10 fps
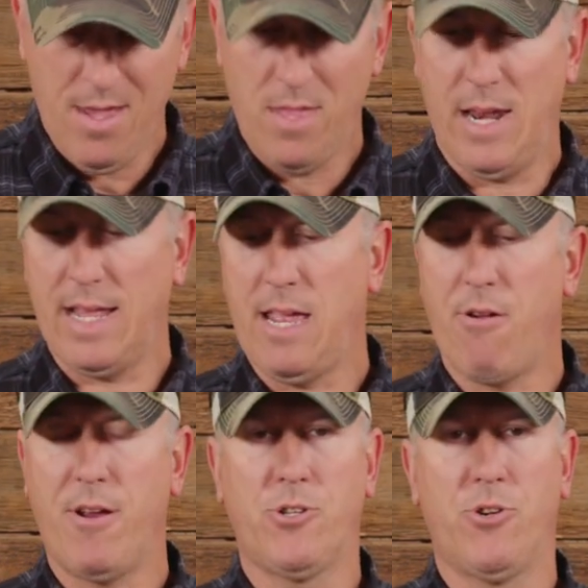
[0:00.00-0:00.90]
Then I
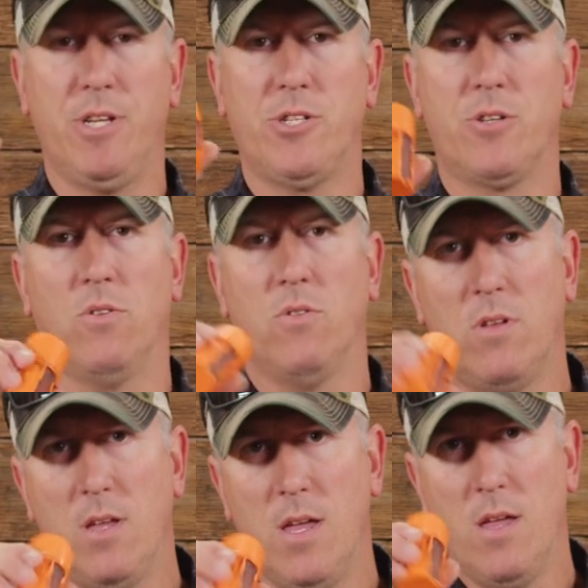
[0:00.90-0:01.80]
carry your traditional
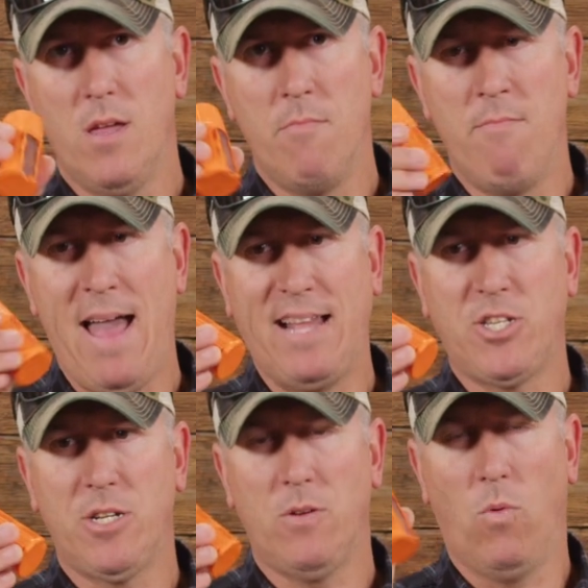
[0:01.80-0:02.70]

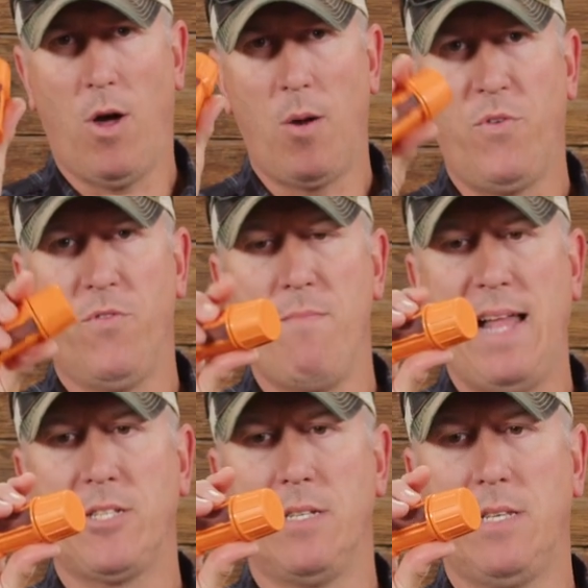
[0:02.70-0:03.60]
match, waterproof
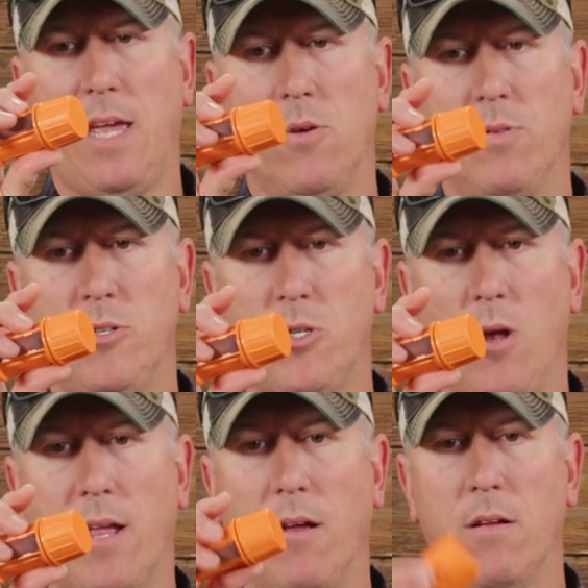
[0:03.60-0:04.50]
match container with a
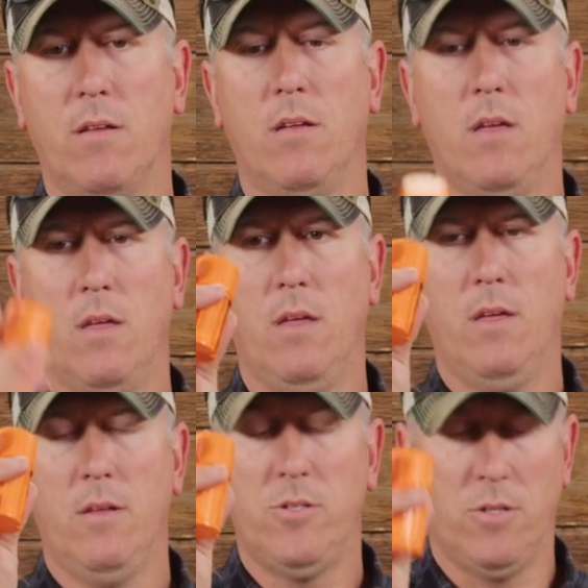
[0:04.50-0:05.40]
striker.
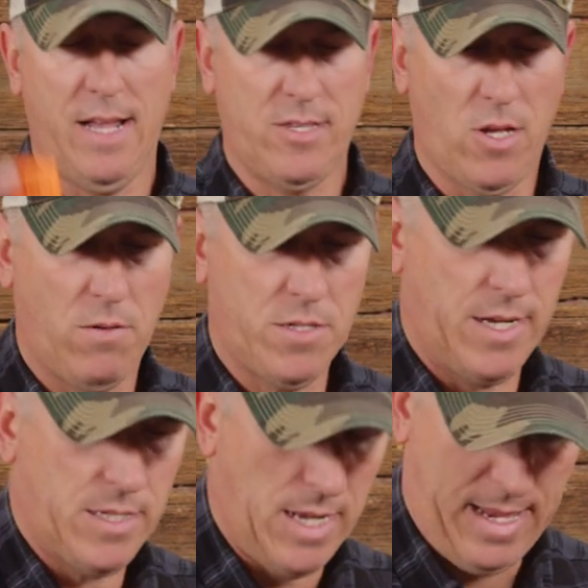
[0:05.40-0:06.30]
So that's all it's
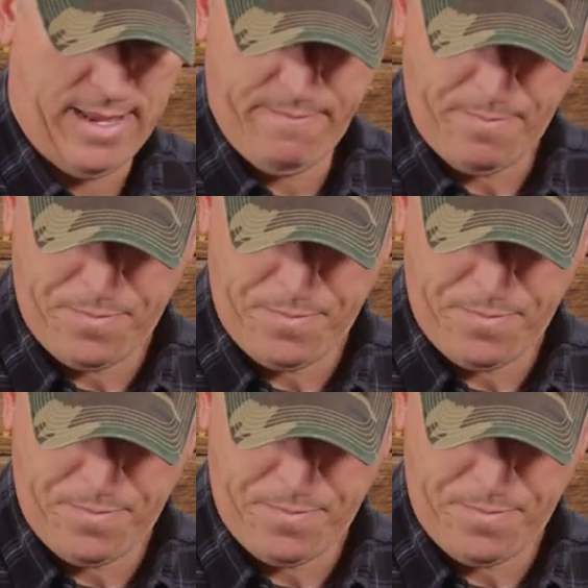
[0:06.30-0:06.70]
nice to have.